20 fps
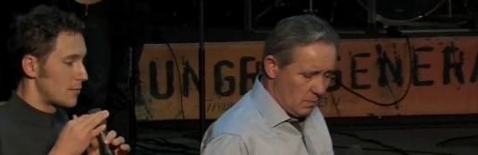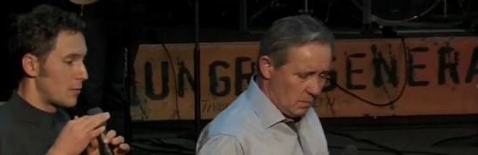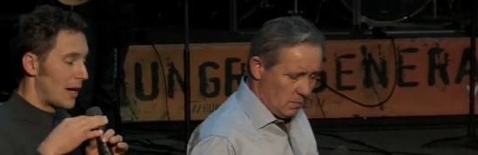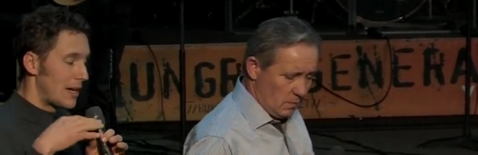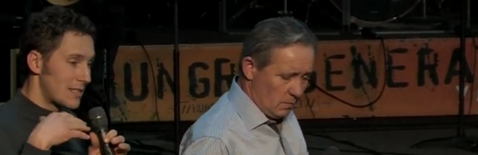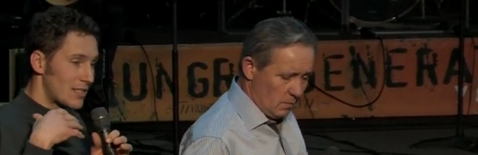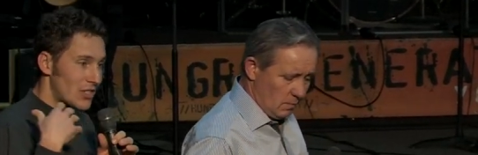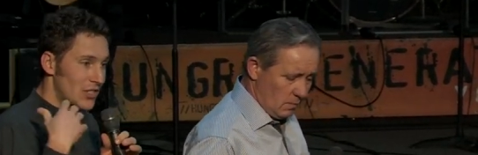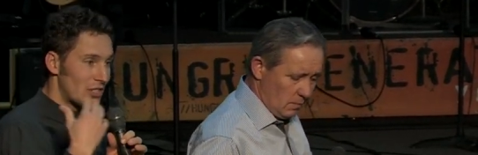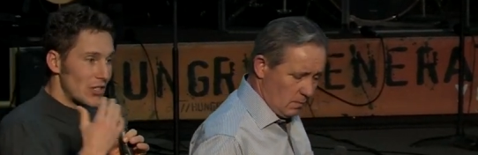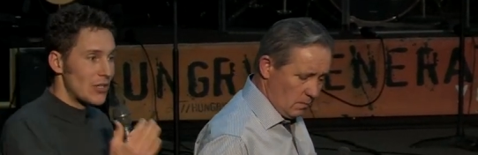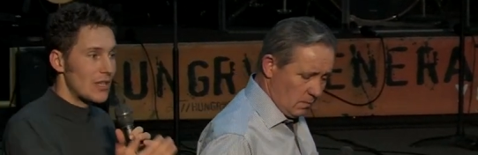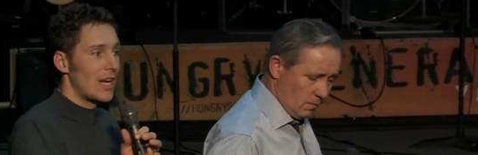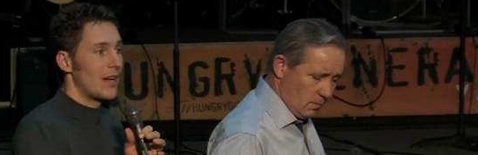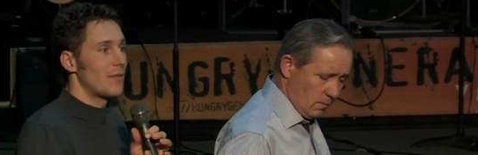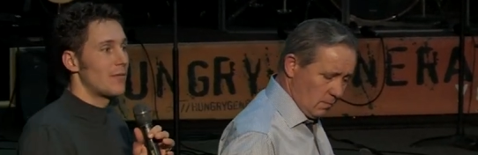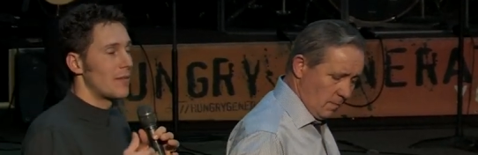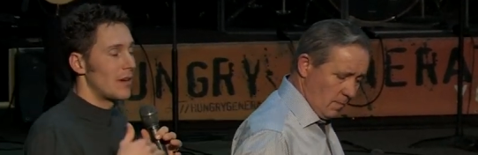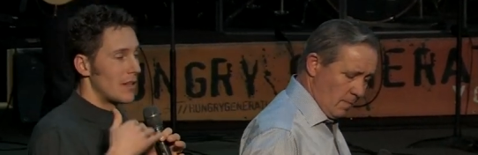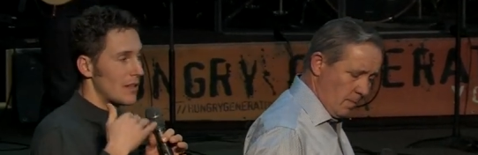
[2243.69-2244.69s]
Speaker 1: I still
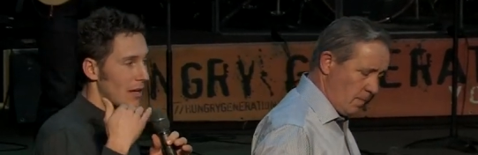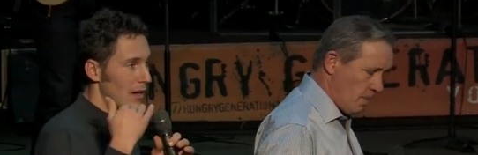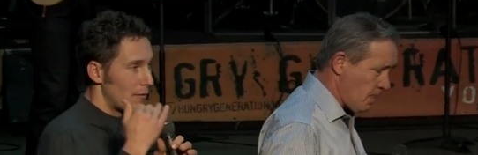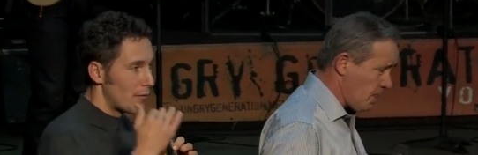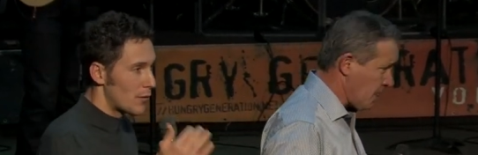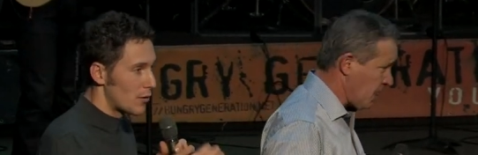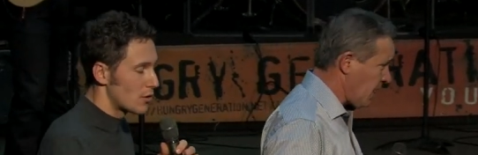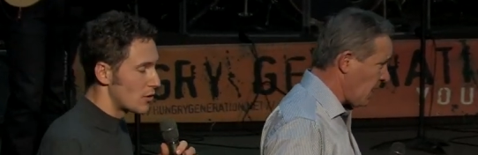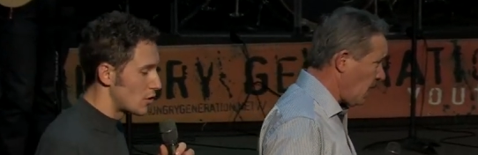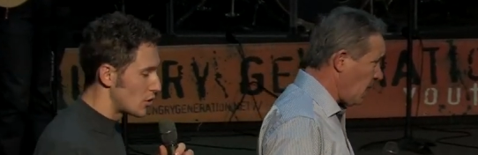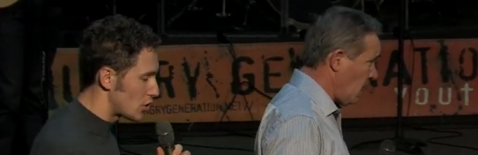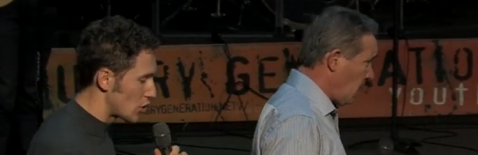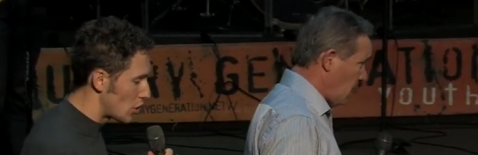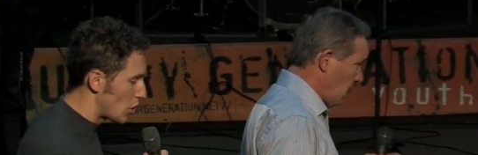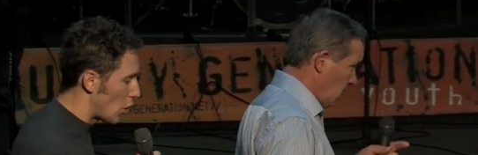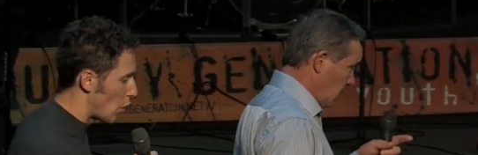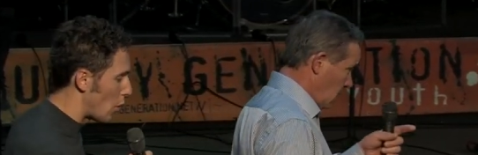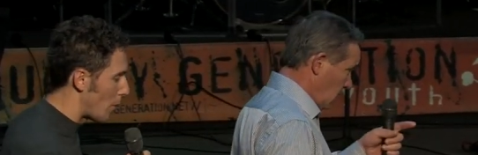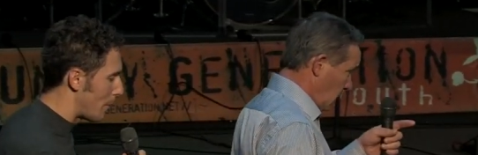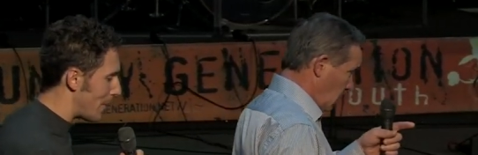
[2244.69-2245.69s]
have a lot further to
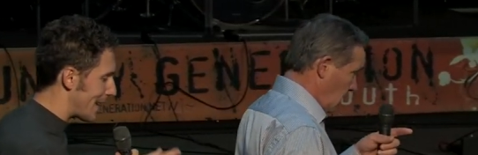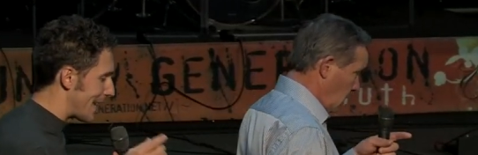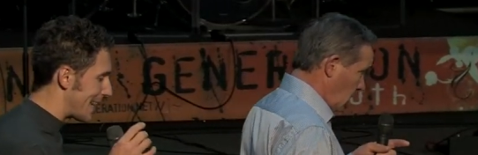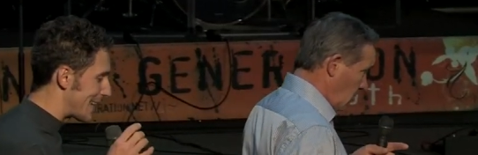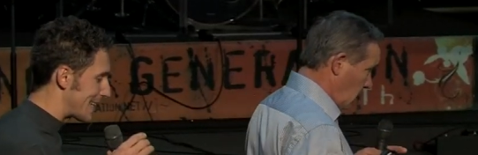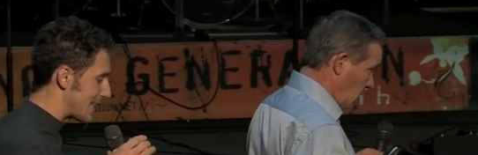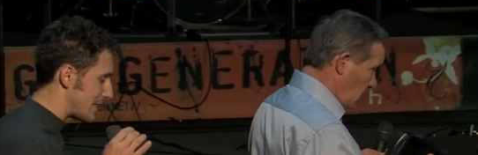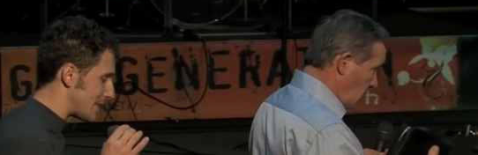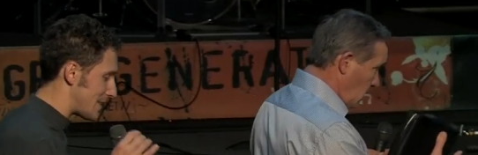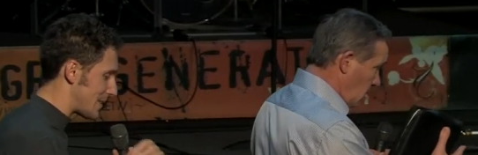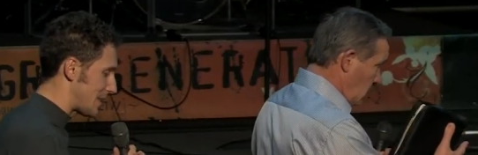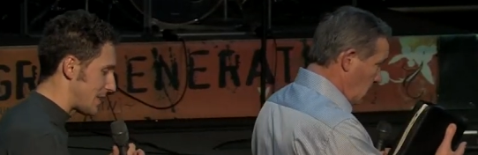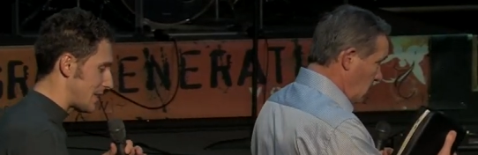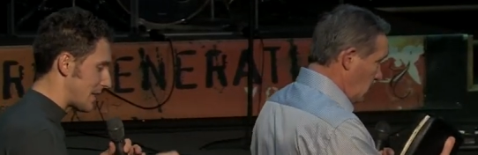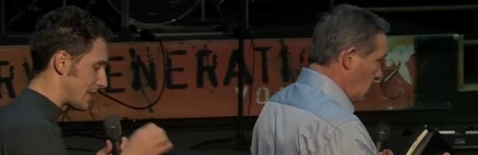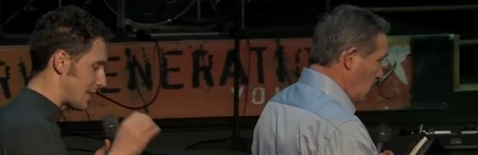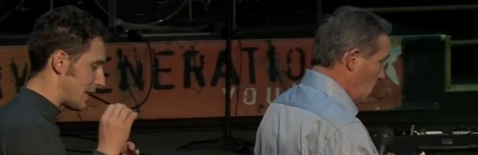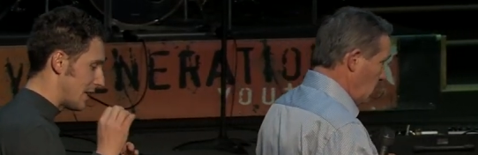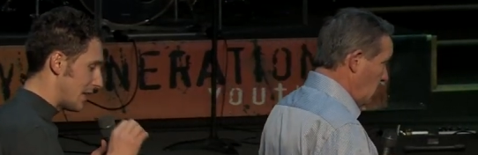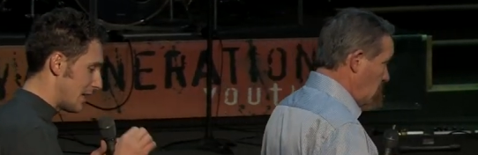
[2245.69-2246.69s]
go, but I can see
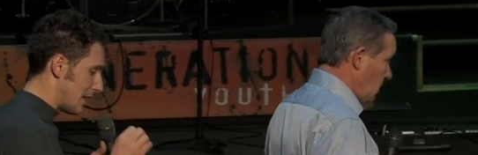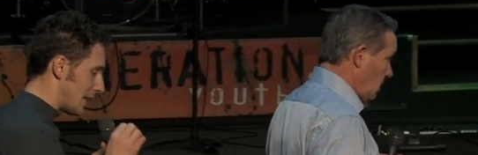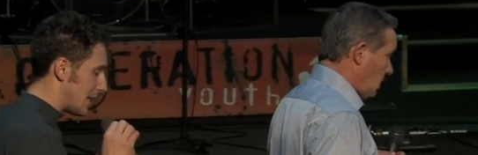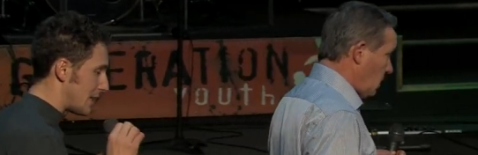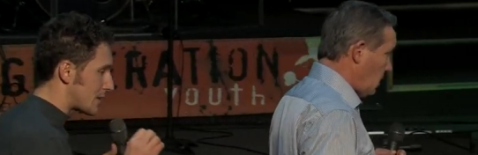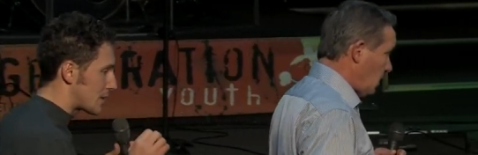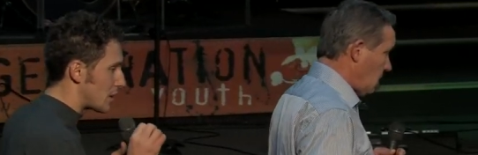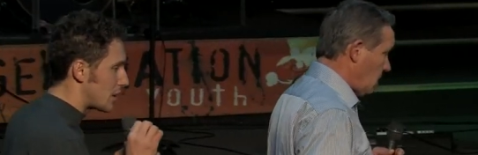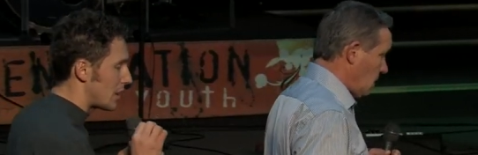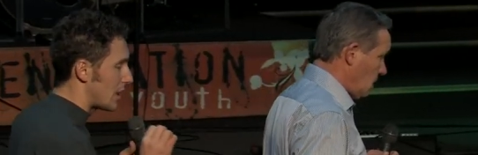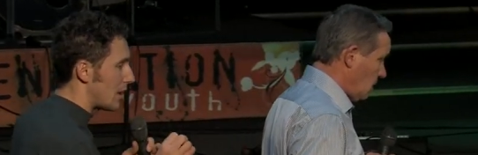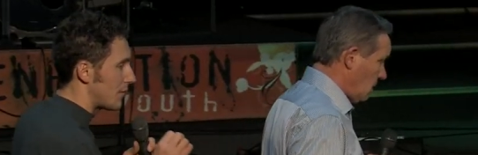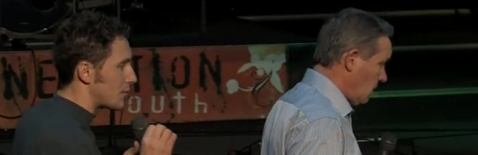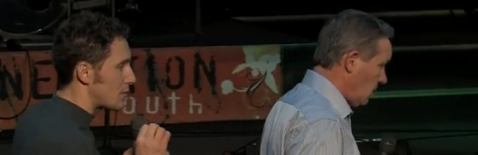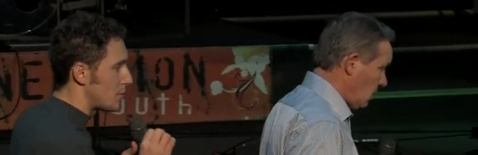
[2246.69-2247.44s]
that it's going to have to